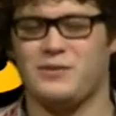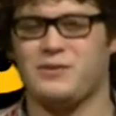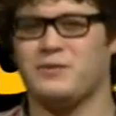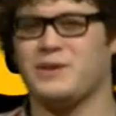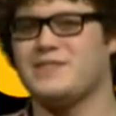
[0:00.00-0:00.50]

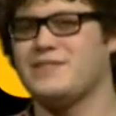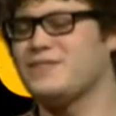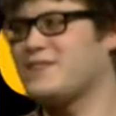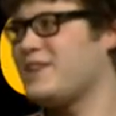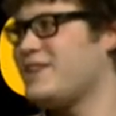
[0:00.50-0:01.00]
What do you
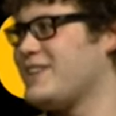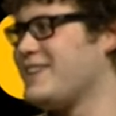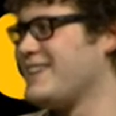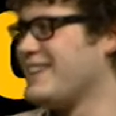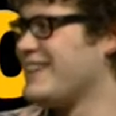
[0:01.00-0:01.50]

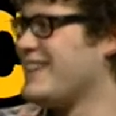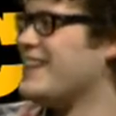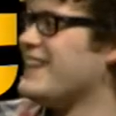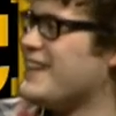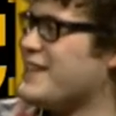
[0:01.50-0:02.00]
call
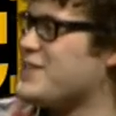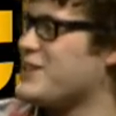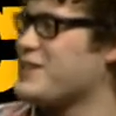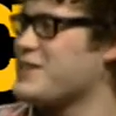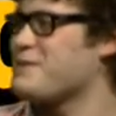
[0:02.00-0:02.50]
a
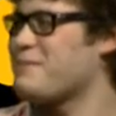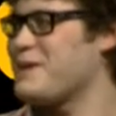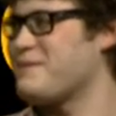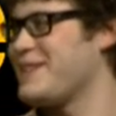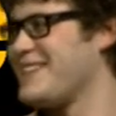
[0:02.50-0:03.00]
Turkish
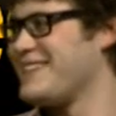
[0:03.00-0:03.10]
baby?